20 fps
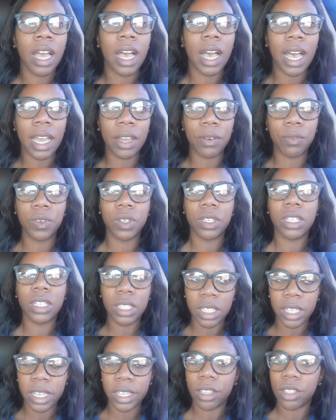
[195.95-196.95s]
I
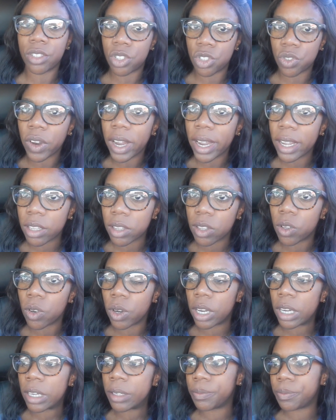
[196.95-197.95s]
really need the strength,
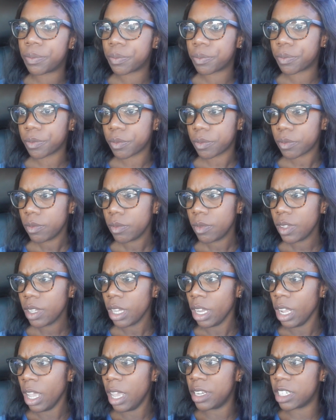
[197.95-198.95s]
Lord.
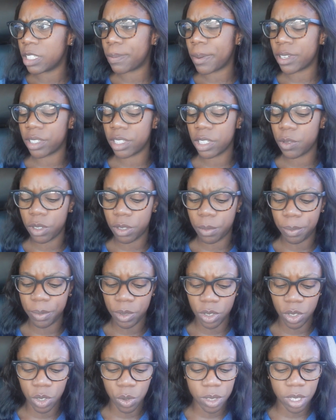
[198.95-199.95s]
And especially
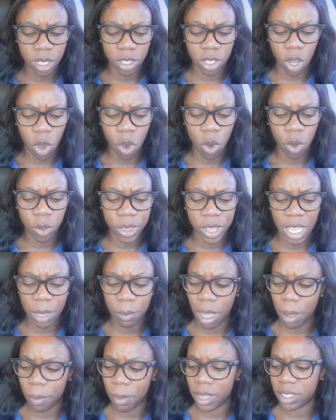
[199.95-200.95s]
with doing this whole
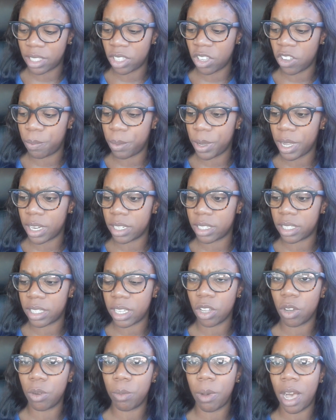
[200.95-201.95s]
thing by myself, being a
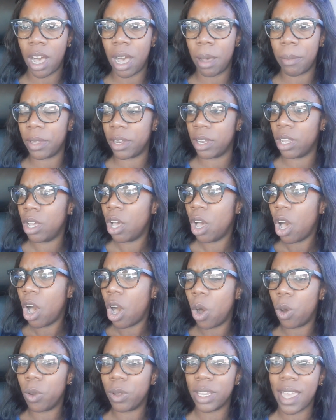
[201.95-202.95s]
single mom and
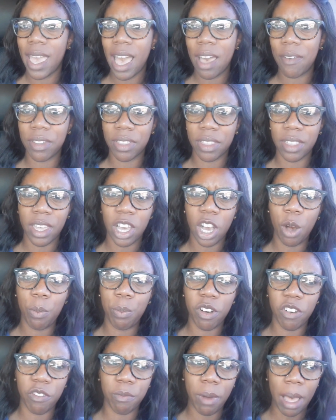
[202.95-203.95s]
only having the
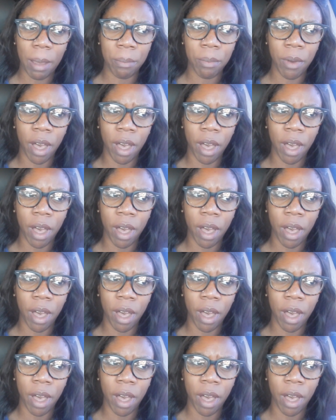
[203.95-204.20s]
help of my